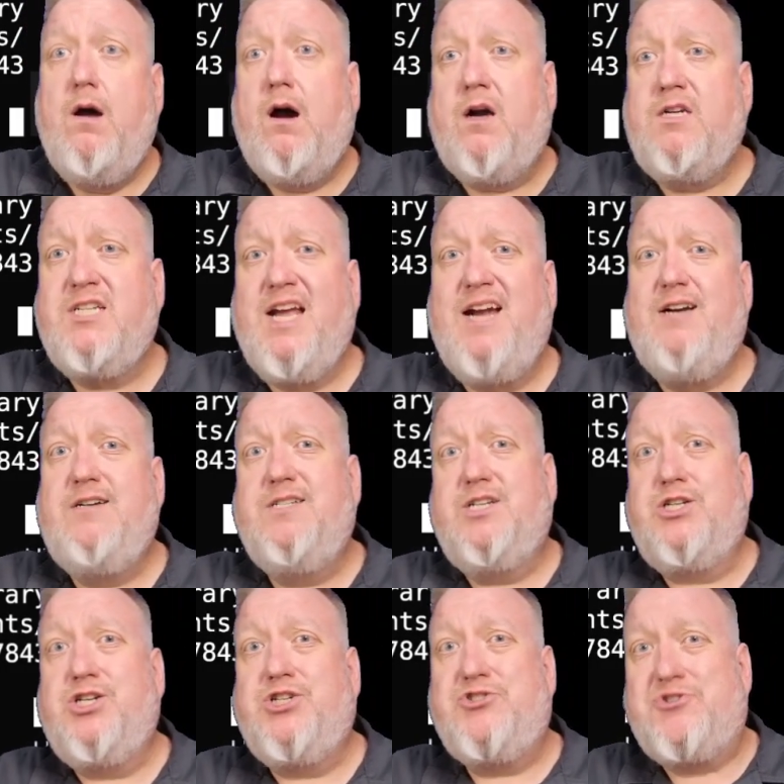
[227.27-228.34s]
Our scanner is
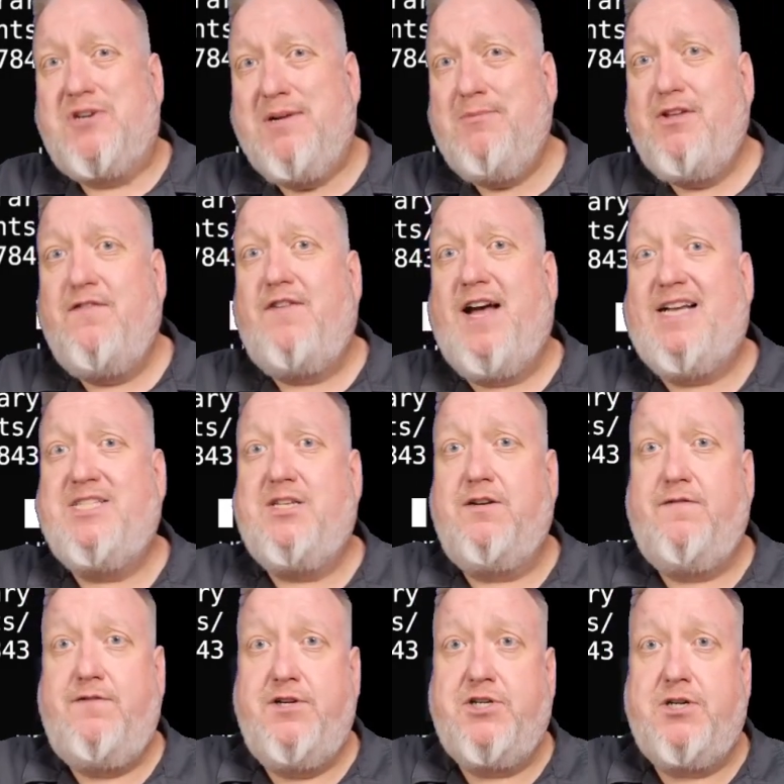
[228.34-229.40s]
extremely fast and
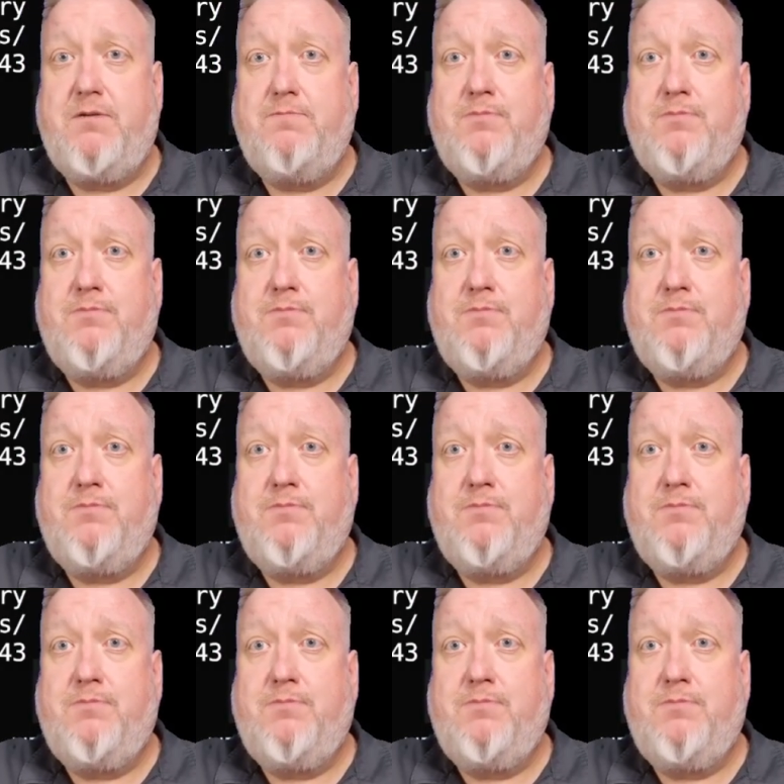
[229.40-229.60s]
efficient,